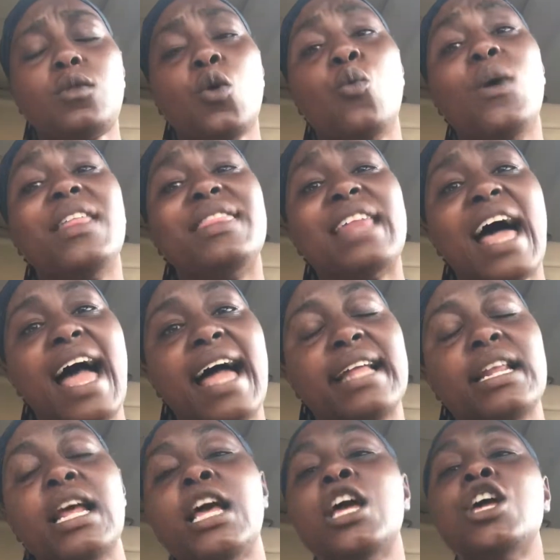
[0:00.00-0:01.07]
With that,
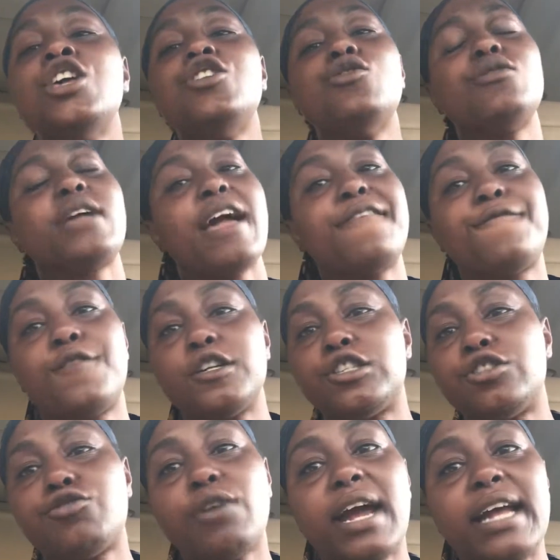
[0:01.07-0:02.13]
you'll get
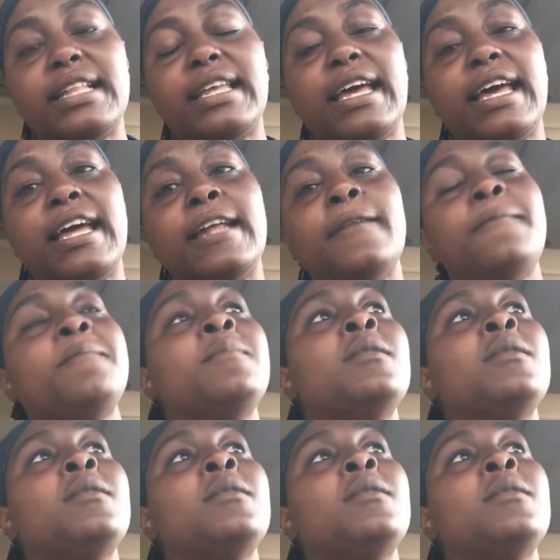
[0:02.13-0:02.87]
frustrated,